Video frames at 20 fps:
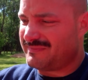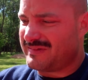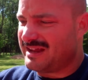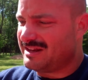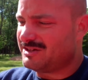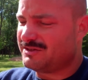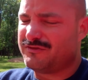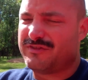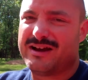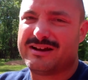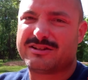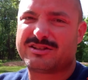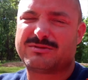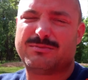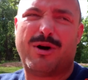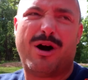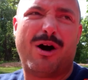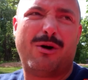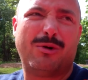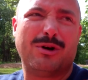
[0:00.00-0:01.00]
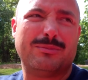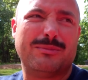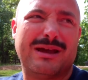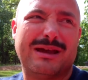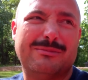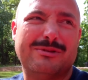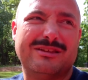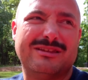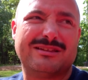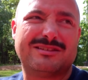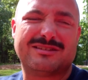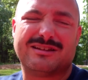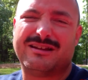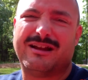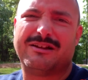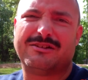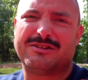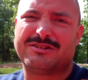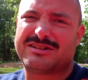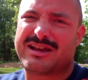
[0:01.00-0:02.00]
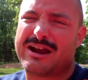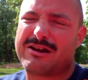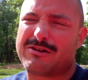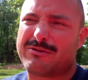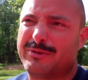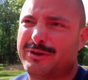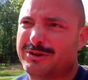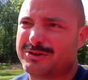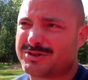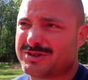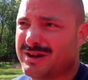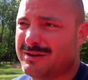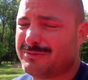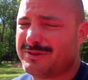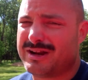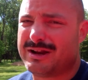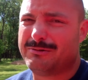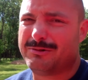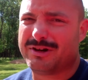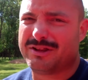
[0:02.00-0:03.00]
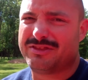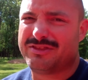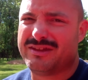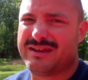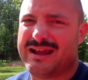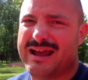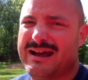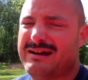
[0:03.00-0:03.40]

I'll just find a small one maybe that's an undesirable or something that I want to thin